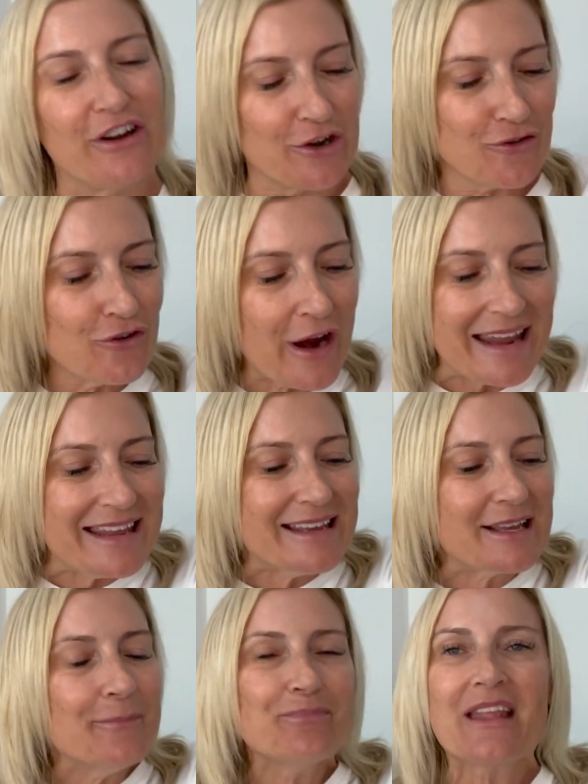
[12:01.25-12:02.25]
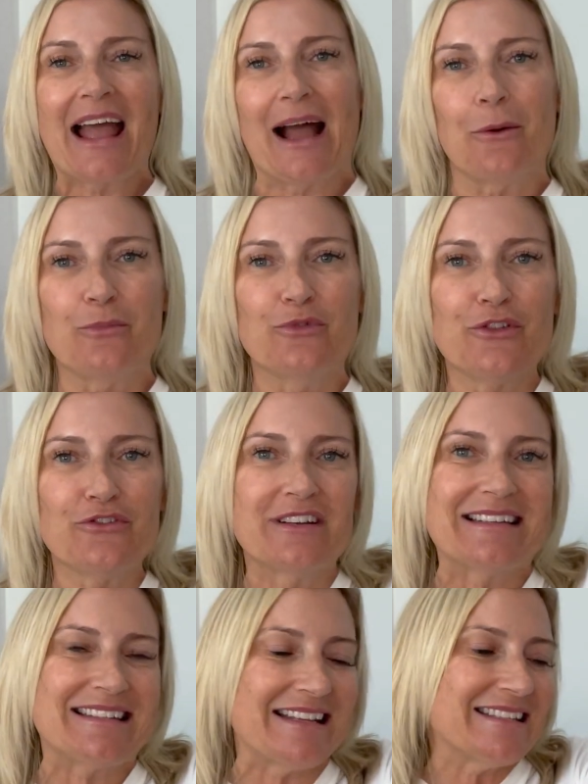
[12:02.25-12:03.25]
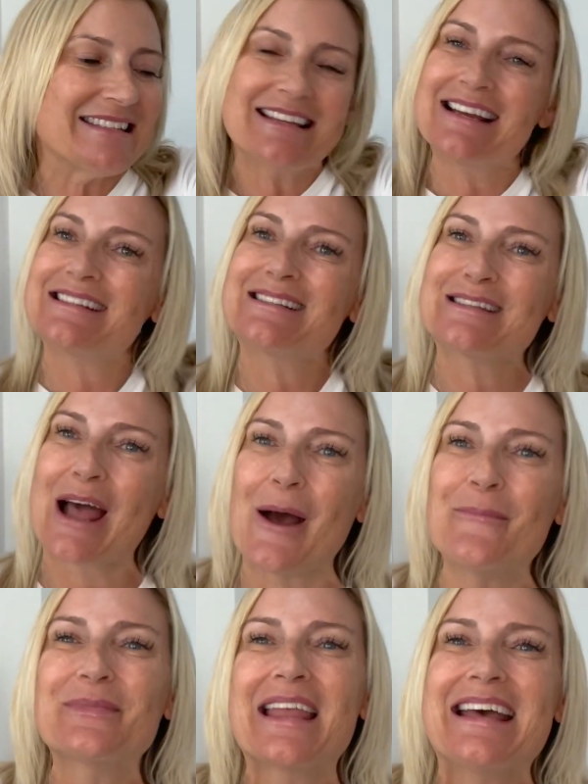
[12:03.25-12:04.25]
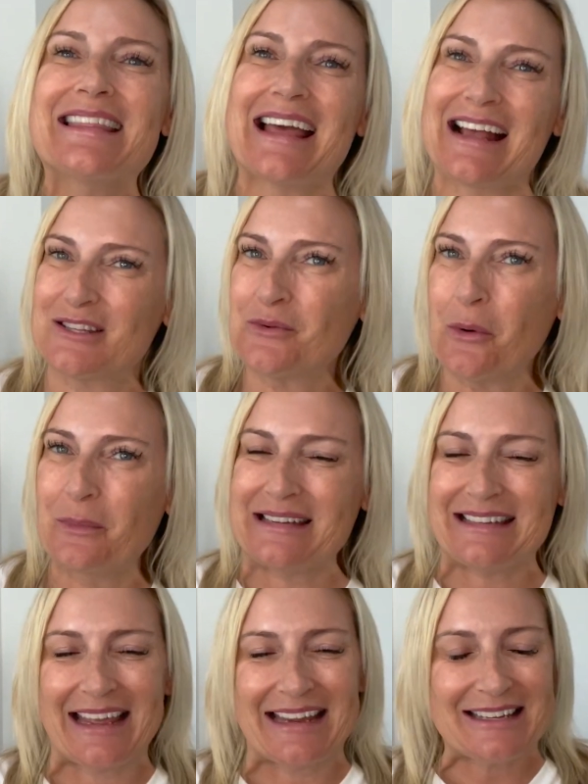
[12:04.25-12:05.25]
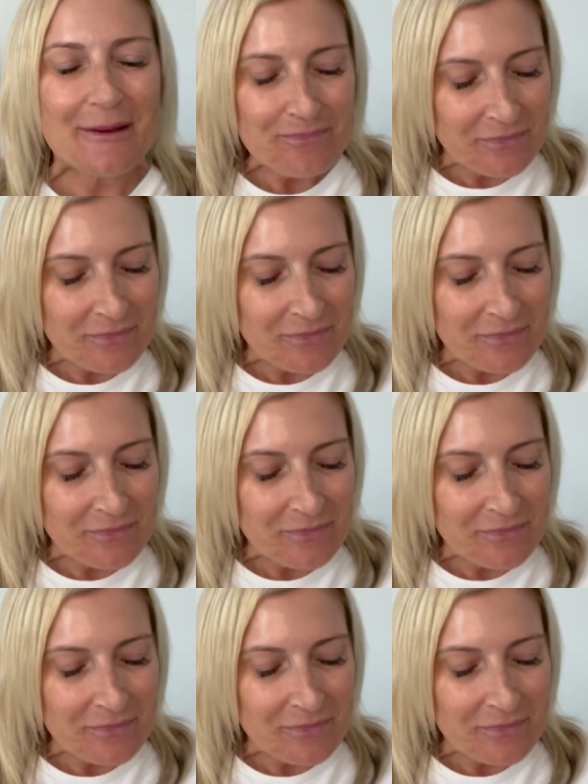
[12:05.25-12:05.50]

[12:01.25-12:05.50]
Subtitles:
and Craig, our brother and sister. So that's what we did.